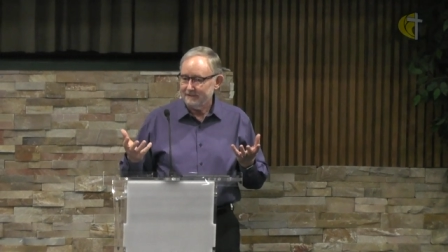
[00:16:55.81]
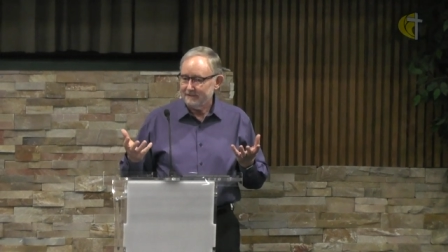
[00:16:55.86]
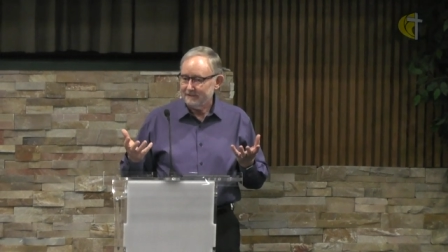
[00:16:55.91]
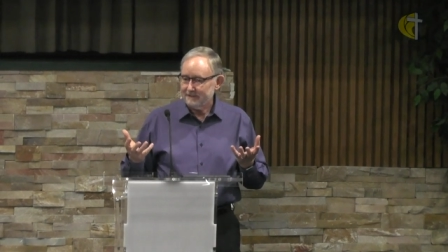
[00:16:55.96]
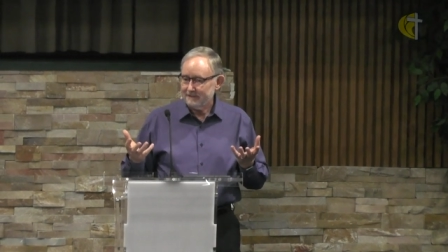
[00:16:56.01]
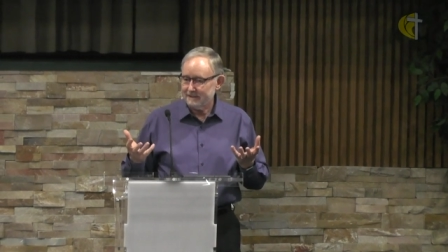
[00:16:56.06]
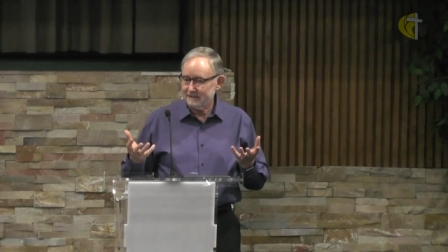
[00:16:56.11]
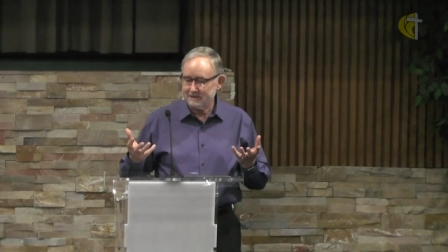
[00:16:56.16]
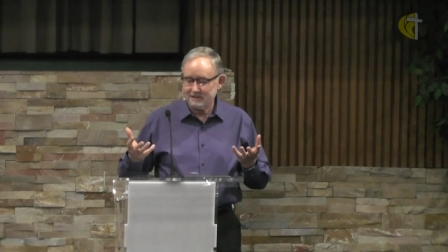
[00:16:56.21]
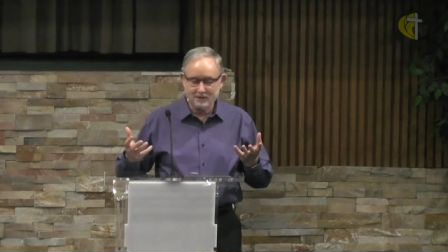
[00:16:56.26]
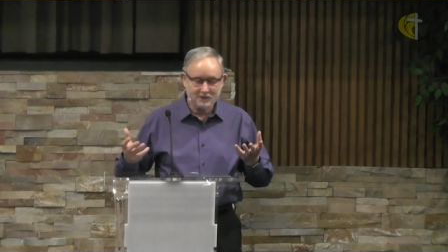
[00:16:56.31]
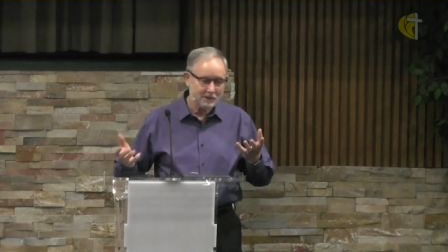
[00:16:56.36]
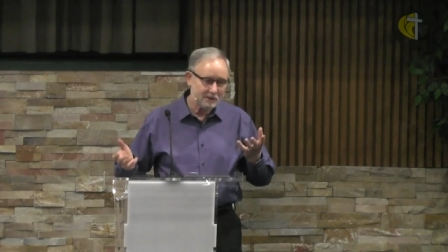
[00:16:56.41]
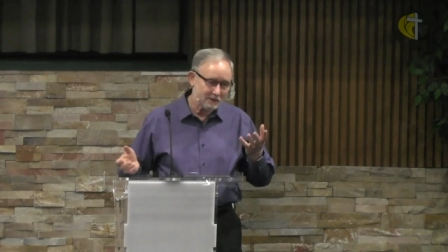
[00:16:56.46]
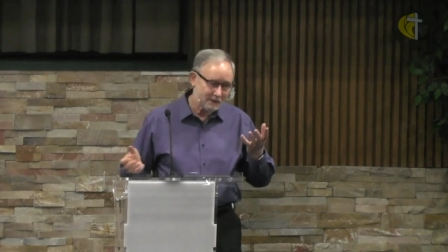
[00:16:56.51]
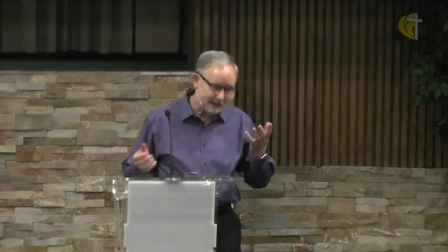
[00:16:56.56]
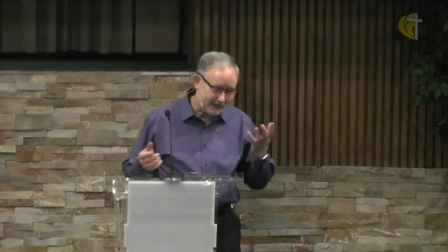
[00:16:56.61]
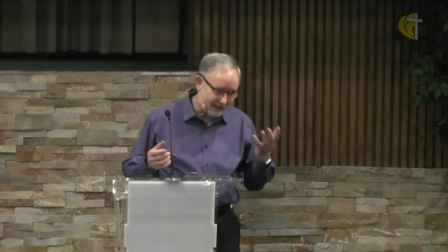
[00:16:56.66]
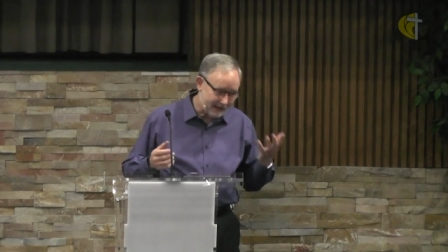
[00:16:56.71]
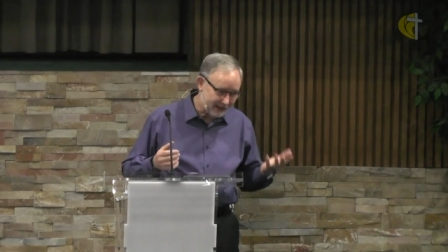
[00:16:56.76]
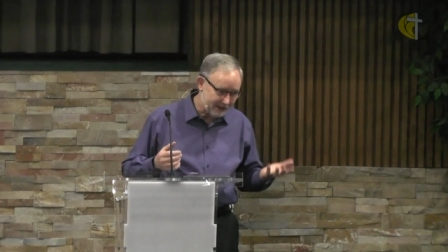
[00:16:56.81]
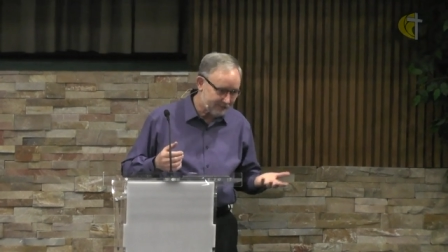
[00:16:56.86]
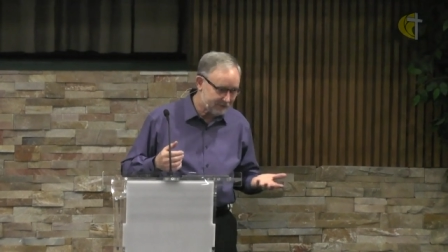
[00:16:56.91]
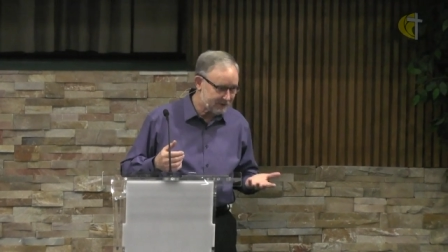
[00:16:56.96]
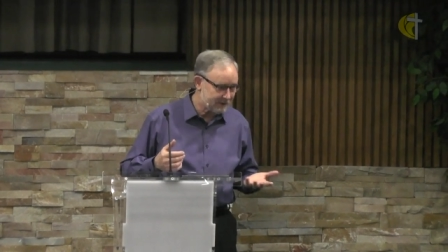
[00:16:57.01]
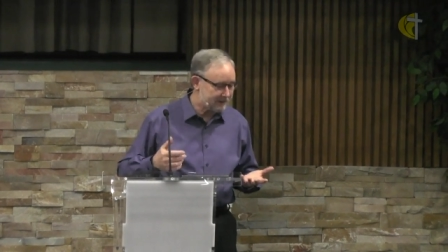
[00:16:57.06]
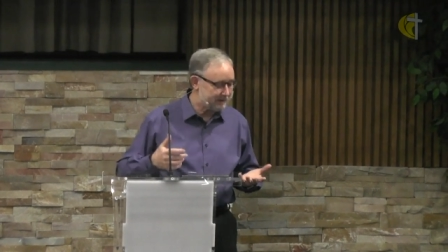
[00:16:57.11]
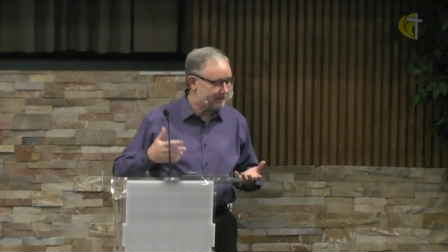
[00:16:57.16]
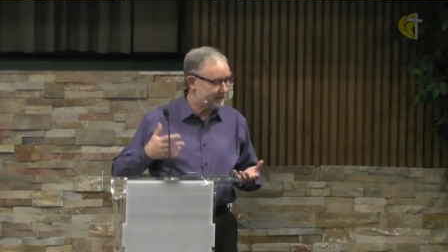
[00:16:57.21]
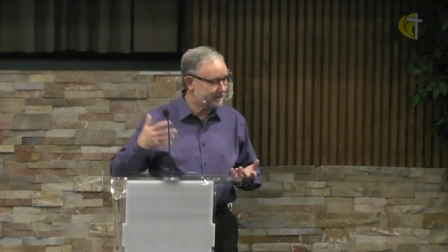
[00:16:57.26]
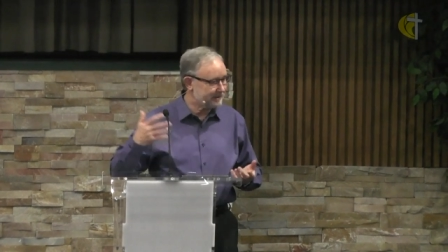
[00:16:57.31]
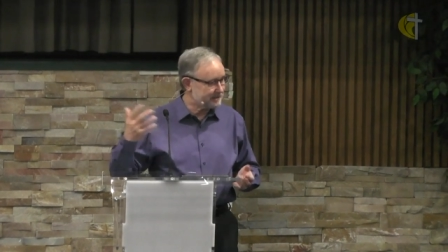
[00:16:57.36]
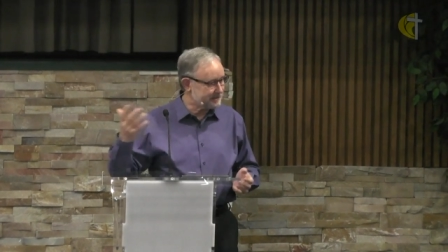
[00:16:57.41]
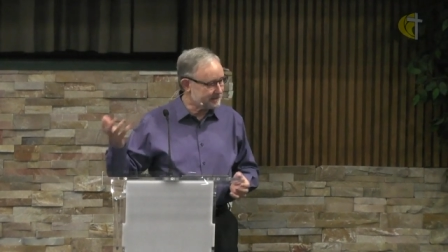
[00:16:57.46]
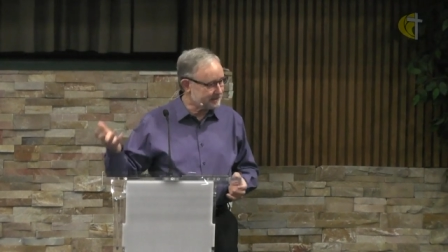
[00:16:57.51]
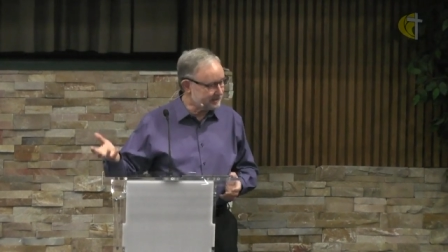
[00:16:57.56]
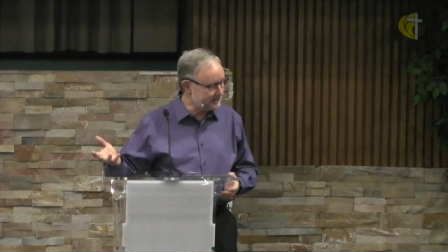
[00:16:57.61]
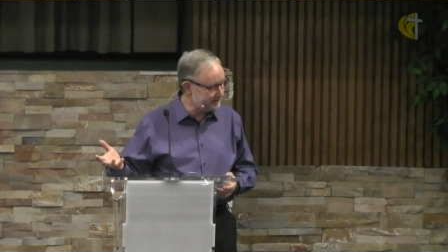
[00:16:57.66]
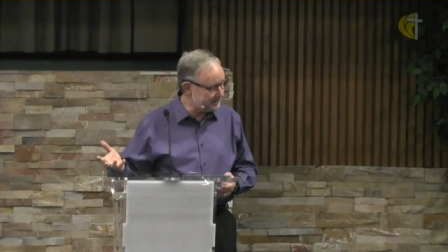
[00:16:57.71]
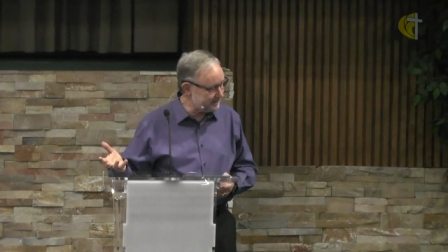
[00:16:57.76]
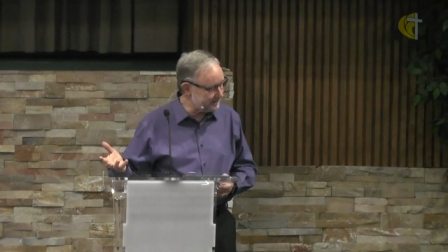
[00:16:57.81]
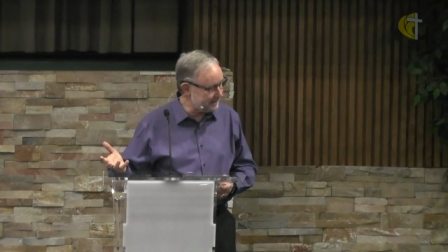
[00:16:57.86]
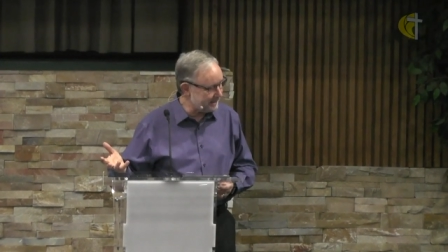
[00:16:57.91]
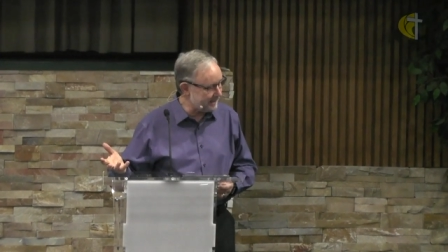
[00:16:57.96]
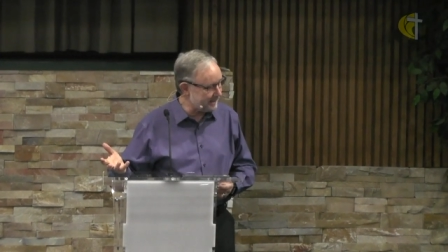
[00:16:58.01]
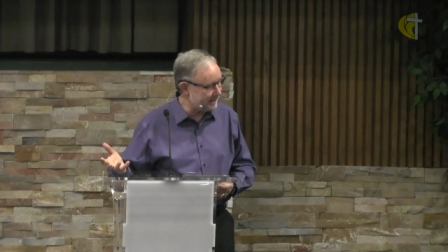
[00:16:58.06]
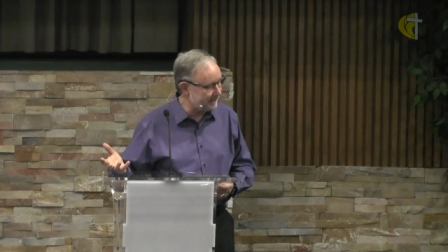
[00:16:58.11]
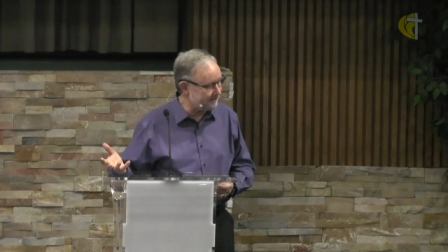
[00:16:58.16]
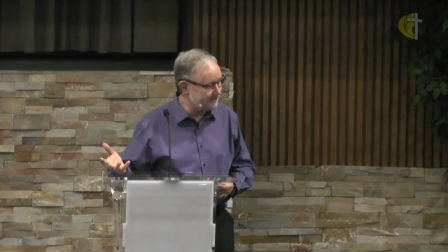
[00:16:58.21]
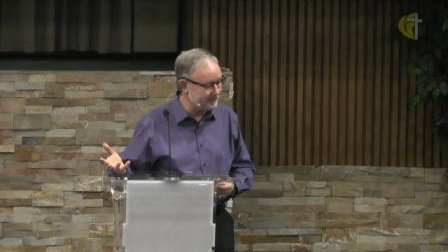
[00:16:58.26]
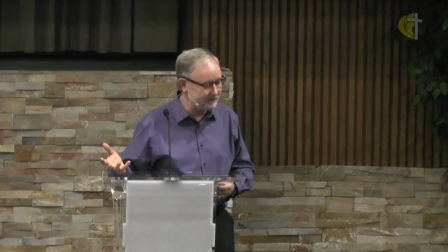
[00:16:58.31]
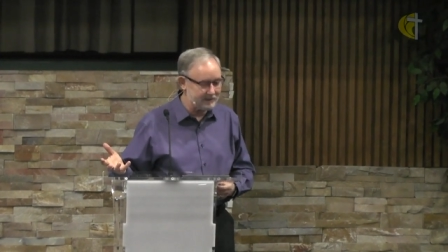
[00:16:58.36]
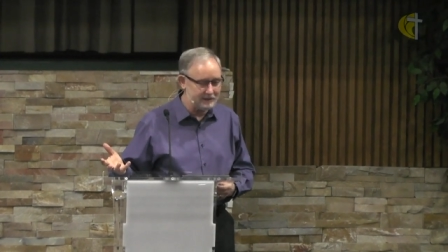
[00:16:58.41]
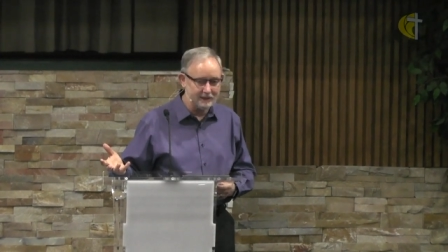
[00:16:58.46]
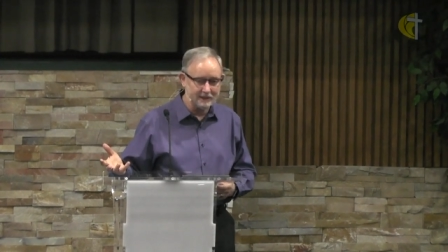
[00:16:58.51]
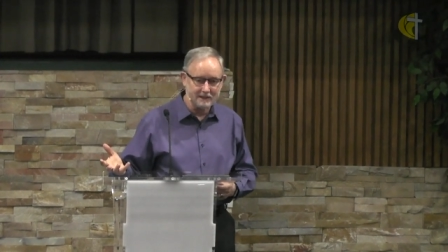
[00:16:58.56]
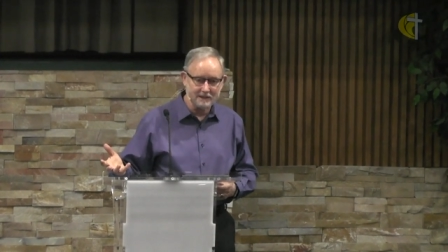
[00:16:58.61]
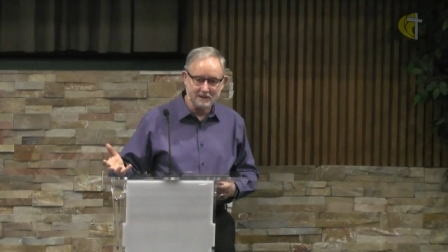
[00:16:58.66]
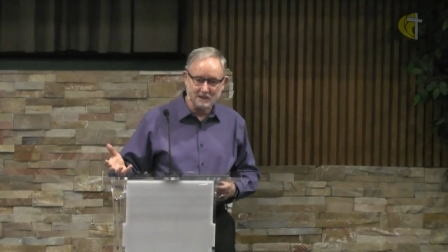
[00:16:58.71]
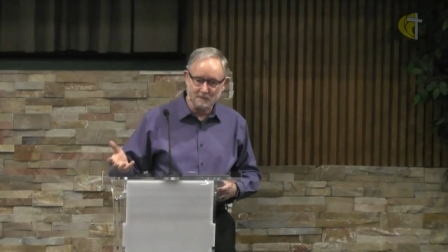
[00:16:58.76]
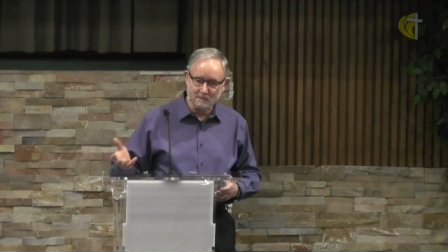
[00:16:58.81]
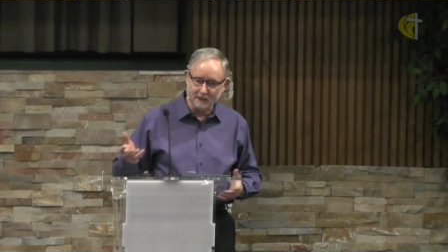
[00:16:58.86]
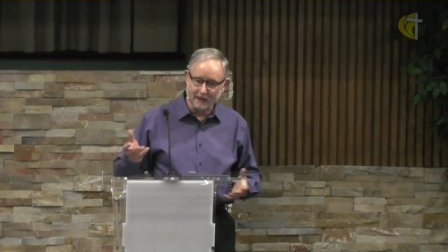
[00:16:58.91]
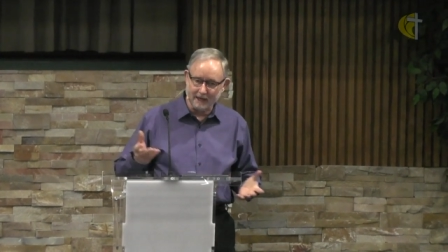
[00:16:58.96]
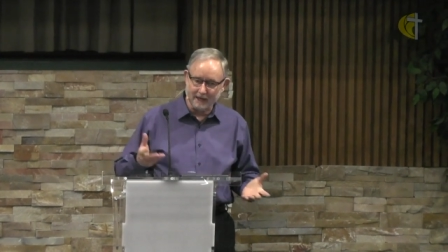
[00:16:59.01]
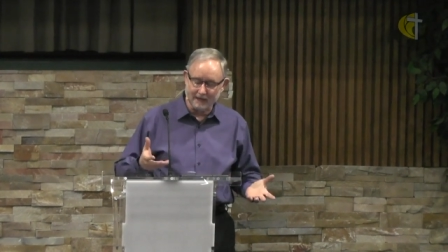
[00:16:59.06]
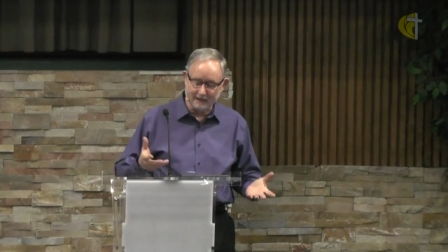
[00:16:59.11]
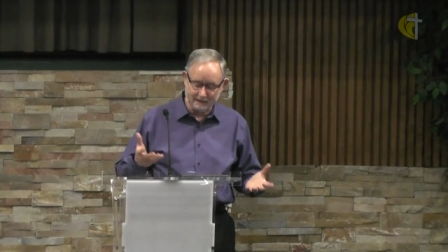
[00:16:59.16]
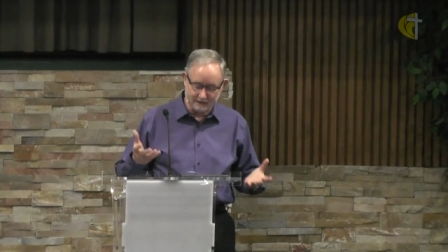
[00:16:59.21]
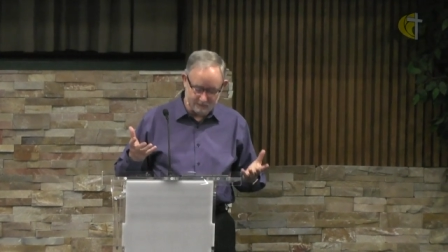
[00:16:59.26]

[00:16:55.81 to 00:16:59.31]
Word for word: And so half the luck is good, half the luck is bad,